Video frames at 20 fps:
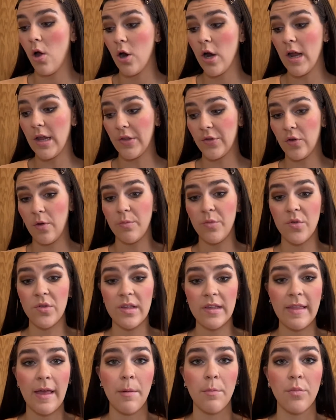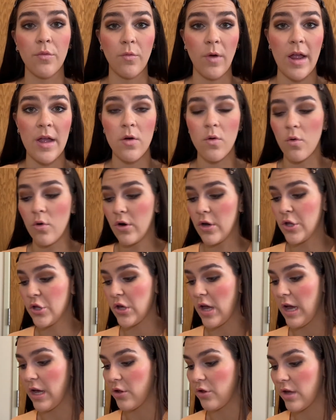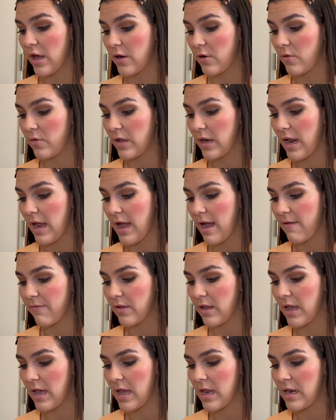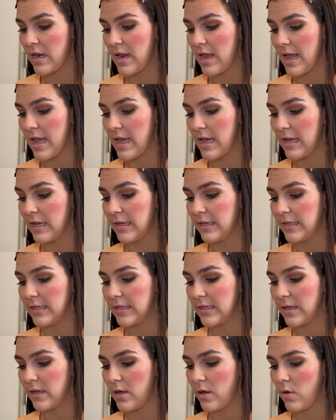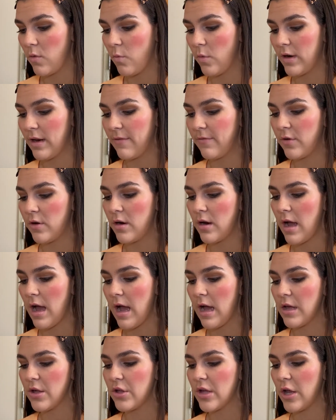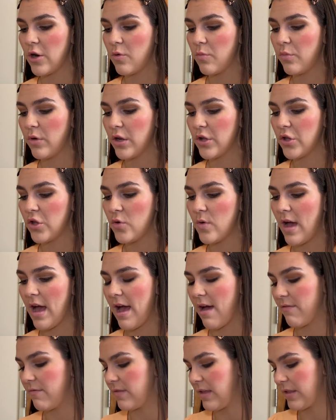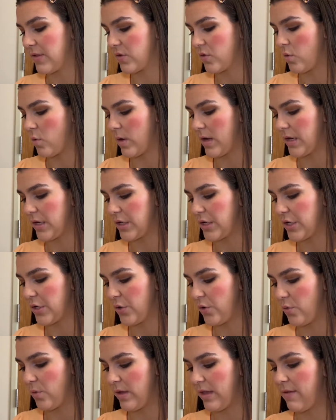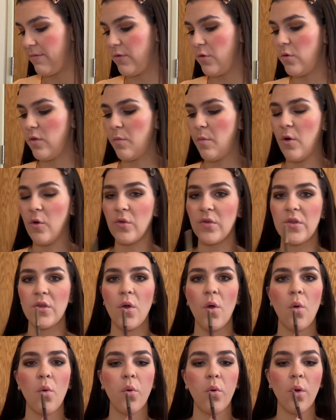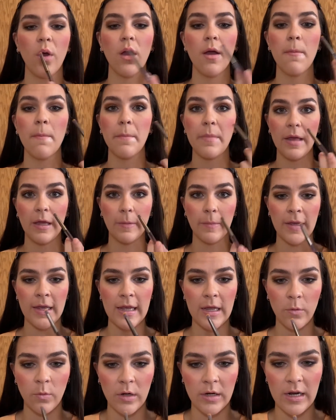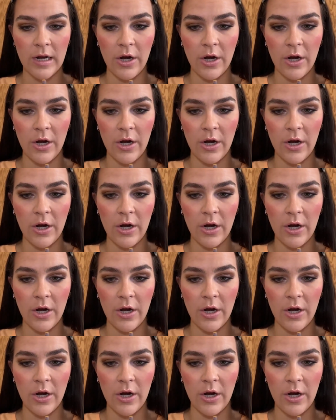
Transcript: All right, so I'm using that bright orange eyeshadow that I have again, and whatever eyeshadow brush you have that's going to give you the most pigment in one